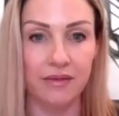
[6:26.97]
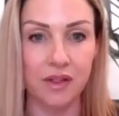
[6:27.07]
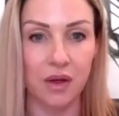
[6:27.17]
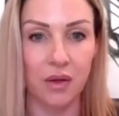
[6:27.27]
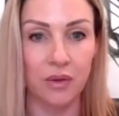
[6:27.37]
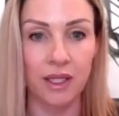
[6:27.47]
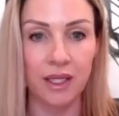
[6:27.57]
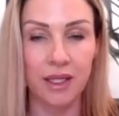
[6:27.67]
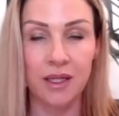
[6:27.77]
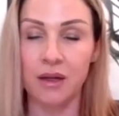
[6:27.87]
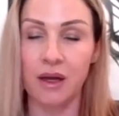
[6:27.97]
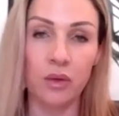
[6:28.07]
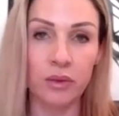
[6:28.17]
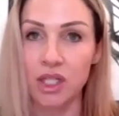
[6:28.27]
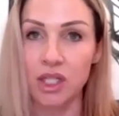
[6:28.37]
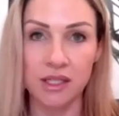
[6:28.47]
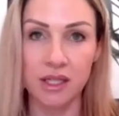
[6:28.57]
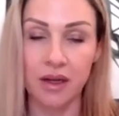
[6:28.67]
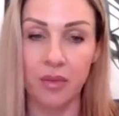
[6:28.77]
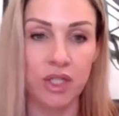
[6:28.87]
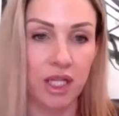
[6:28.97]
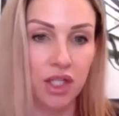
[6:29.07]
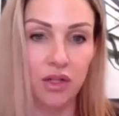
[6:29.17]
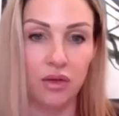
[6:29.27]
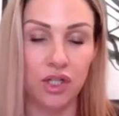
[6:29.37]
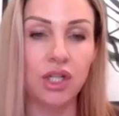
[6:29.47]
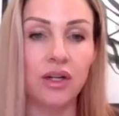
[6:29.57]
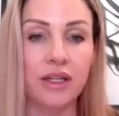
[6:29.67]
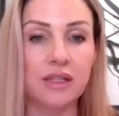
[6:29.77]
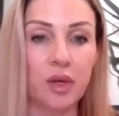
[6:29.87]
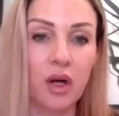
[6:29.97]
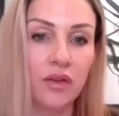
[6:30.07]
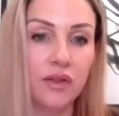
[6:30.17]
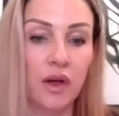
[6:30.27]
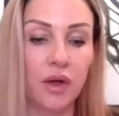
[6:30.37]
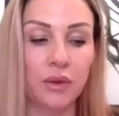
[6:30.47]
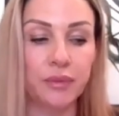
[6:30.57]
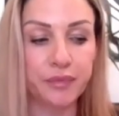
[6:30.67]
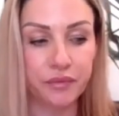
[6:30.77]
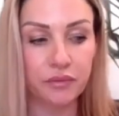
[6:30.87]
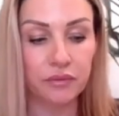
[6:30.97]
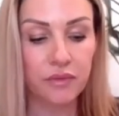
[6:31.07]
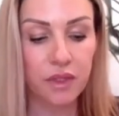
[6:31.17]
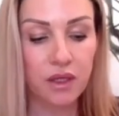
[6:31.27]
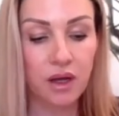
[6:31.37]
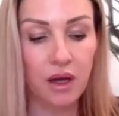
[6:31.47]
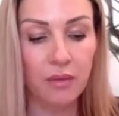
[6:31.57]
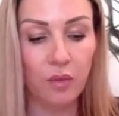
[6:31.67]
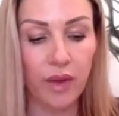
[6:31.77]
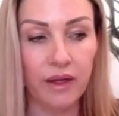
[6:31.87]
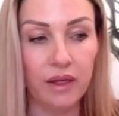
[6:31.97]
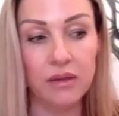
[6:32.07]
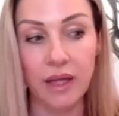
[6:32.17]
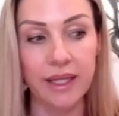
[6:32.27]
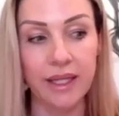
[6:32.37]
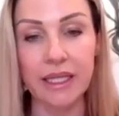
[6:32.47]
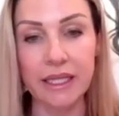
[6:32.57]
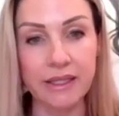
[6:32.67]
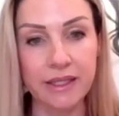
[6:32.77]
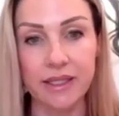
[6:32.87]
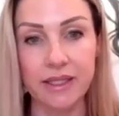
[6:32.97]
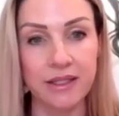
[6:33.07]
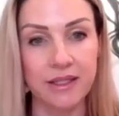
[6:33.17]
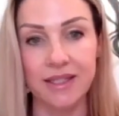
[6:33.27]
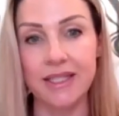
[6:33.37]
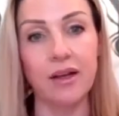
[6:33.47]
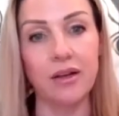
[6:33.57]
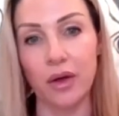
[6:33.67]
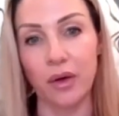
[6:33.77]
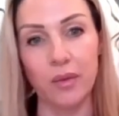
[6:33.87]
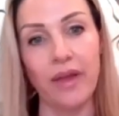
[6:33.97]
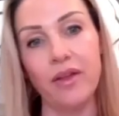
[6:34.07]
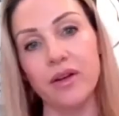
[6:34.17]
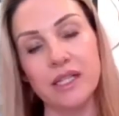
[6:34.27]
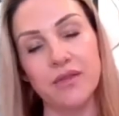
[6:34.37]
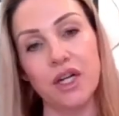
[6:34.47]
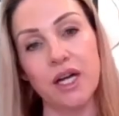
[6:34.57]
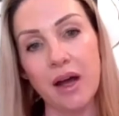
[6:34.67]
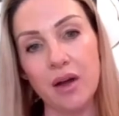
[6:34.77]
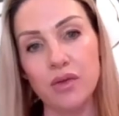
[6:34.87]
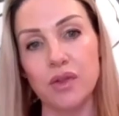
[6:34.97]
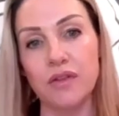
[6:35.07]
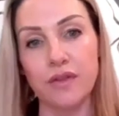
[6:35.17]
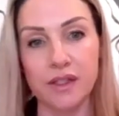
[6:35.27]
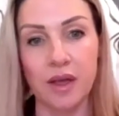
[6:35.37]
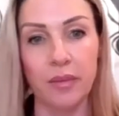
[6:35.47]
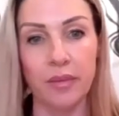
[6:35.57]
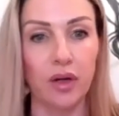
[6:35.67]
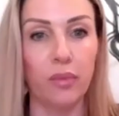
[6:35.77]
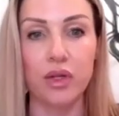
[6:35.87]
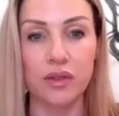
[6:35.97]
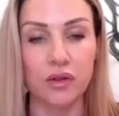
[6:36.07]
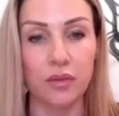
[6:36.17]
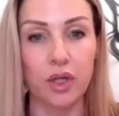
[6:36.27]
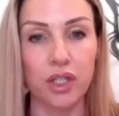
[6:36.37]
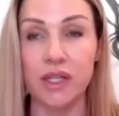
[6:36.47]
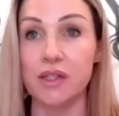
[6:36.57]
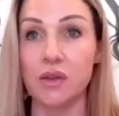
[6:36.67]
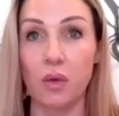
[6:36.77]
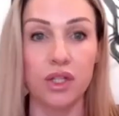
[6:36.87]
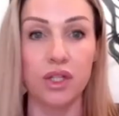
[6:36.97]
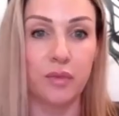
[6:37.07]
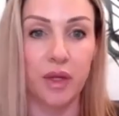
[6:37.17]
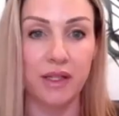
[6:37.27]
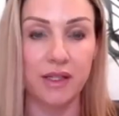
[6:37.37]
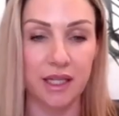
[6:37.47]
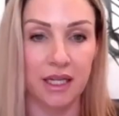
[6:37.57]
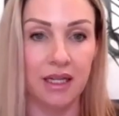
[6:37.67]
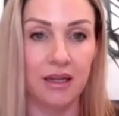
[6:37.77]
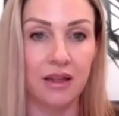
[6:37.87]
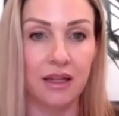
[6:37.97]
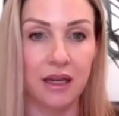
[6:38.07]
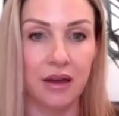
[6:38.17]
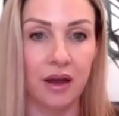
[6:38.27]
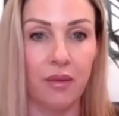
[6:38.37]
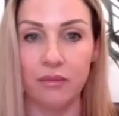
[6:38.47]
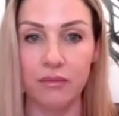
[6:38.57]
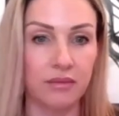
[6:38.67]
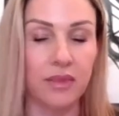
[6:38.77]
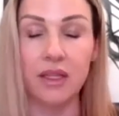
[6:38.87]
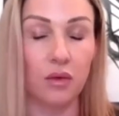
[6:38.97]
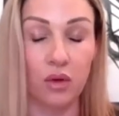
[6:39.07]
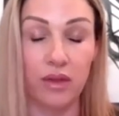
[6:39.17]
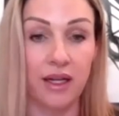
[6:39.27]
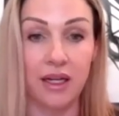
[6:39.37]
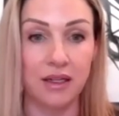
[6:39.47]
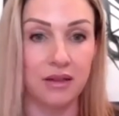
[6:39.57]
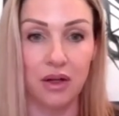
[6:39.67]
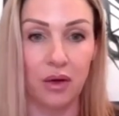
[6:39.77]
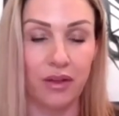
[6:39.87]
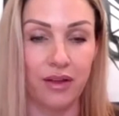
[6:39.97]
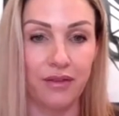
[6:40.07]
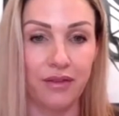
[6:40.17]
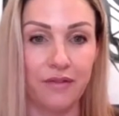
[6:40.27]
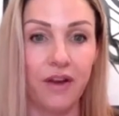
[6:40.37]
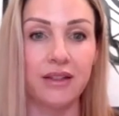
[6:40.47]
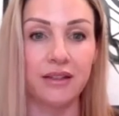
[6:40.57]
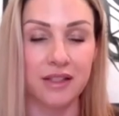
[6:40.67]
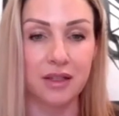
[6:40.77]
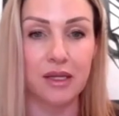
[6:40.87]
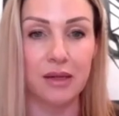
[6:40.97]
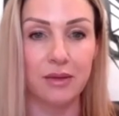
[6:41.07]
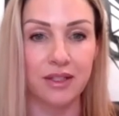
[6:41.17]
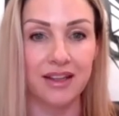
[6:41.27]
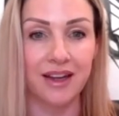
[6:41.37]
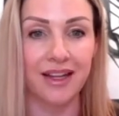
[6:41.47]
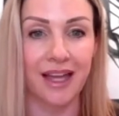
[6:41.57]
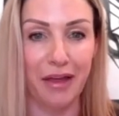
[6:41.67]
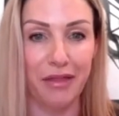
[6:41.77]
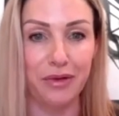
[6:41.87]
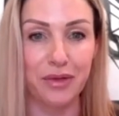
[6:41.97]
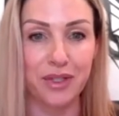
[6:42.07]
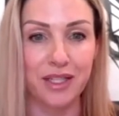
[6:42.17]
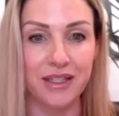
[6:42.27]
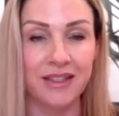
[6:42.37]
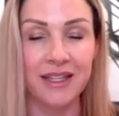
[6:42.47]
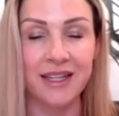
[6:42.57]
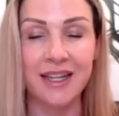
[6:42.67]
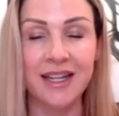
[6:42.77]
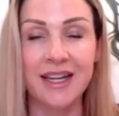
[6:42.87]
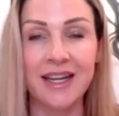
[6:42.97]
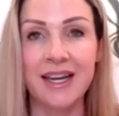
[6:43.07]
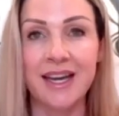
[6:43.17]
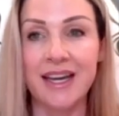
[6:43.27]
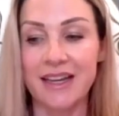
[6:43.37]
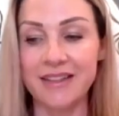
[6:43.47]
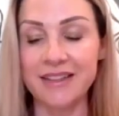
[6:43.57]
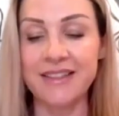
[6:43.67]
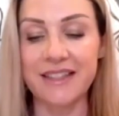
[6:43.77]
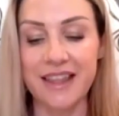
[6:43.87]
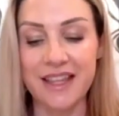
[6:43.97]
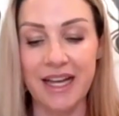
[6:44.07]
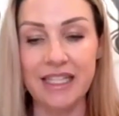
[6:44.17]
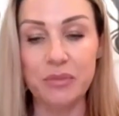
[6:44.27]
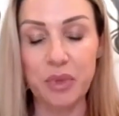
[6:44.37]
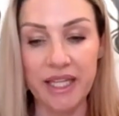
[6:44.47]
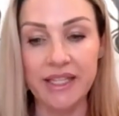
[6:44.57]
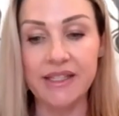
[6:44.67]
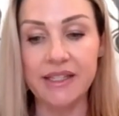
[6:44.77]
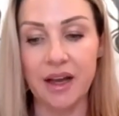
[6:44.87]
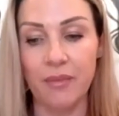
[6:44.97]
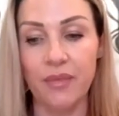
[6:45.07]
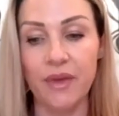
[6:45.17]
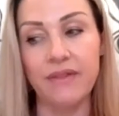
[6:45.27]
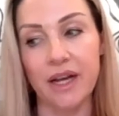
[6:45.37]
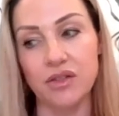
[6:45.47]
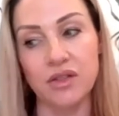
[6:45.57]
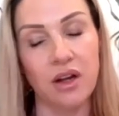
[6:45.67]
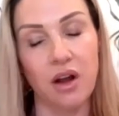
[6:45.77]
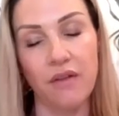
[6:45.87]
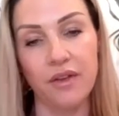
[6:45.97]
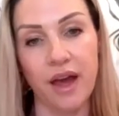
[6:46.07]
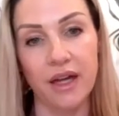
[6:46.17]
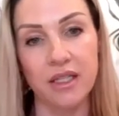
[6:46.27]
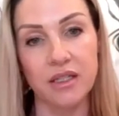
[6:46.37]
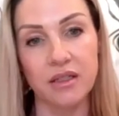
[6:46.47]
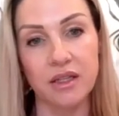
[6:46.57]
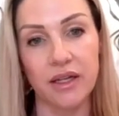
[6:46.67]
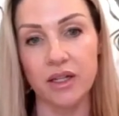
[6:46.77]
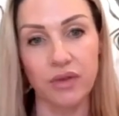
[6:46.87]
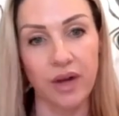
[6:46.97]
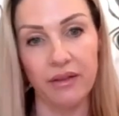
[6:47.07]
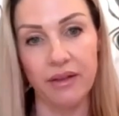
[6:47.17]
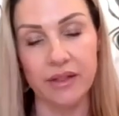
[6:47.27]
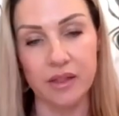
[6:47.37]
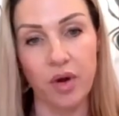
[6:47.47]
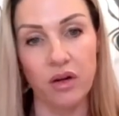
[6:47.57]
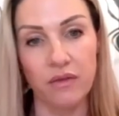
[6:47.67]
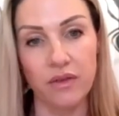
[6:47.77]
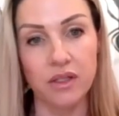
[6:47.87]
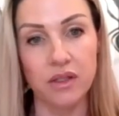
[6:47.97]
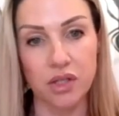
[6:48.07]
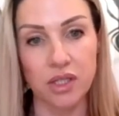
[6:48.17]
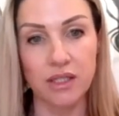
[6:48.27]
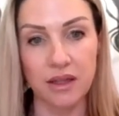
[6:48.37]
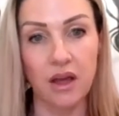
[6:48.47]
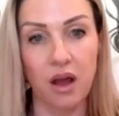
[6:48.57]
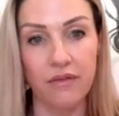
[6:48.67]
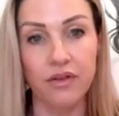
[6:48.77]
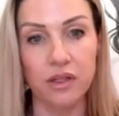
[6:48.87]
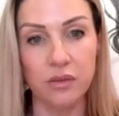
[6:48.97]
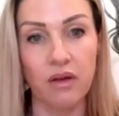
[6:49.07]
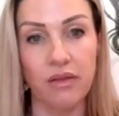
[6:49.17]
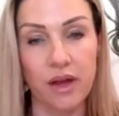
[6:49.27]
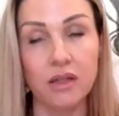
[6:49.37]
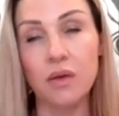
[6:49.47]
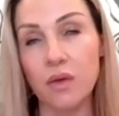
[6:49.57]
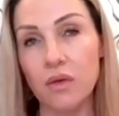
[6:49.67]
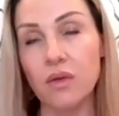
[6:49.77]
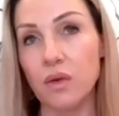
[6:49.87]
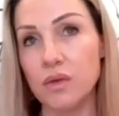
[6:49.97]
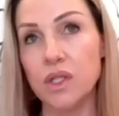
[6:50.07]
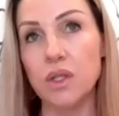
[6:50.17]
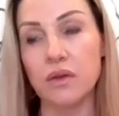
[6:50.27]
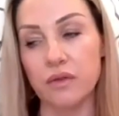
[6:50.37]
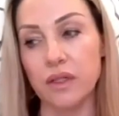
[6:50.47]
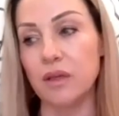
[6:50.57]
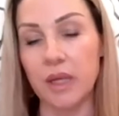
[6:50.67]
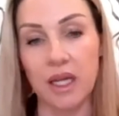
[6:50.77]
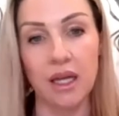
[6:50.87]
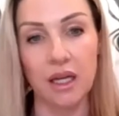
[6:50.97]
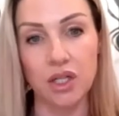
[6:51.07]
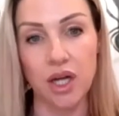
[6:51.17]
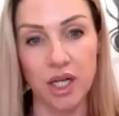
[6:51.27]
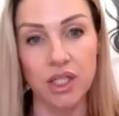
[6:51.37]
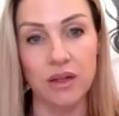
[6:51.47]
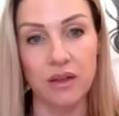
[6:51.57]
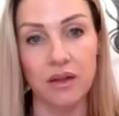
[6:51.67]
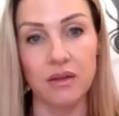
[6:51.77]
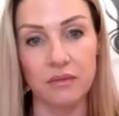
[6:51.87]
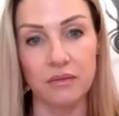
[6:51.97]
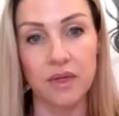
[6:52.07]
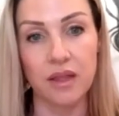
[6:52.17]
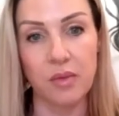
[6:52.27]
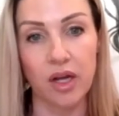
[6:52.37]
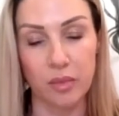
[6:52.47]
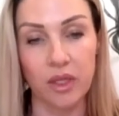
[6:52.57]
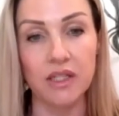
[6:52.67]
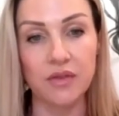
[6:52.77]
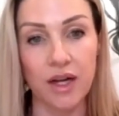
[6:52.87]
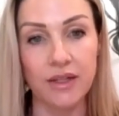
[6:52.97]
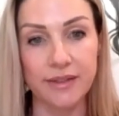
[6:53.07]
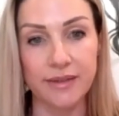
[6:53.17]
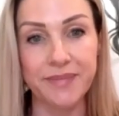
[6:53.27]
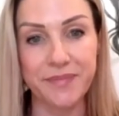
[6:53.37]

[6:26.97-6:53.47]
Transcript: So not only just income protection or insurance, but also when the client needs to take a loan, whether it's for a house or for some, personal purchase, or just because they need the income or they need, the funds to be able to kind of get through to the next place, advisors can offer that kind of directly as a part of the solutions that they offer as well there. So those two have really been gaining traction in the marketplace for us.